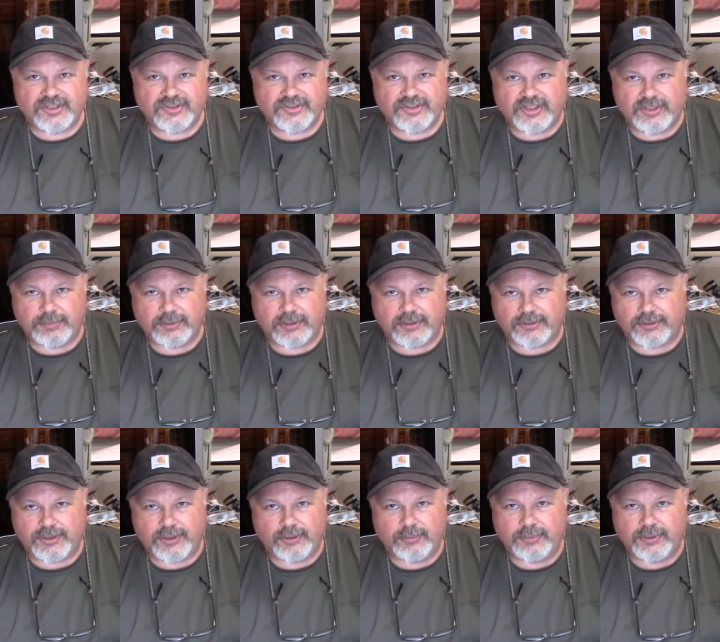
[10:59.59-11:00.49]
typical
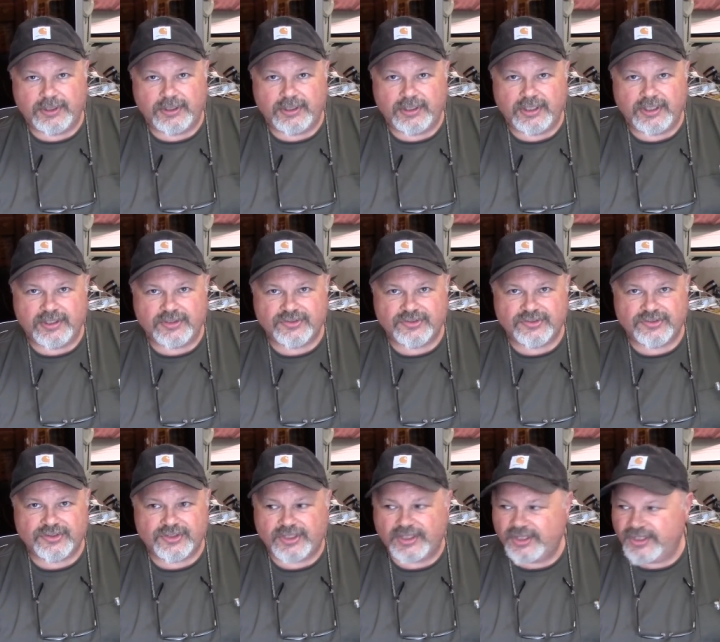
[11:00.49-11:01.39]
Cuban.
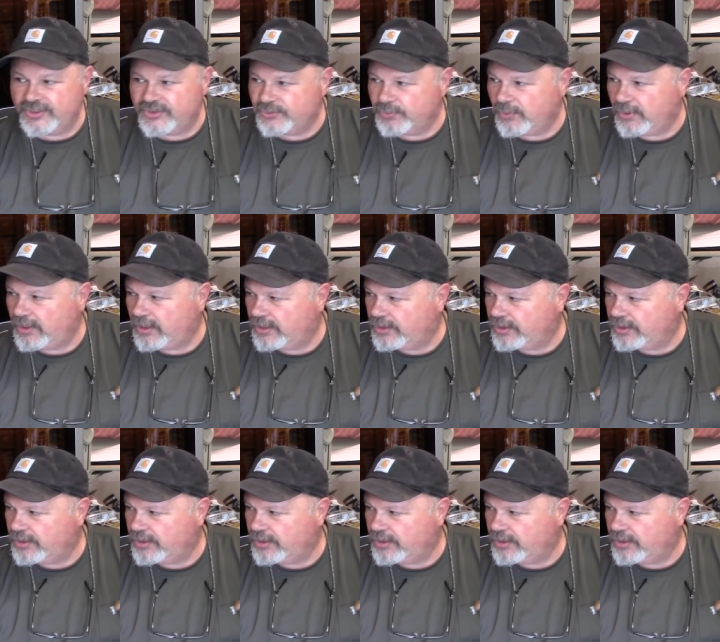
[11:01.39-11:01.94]
It's what I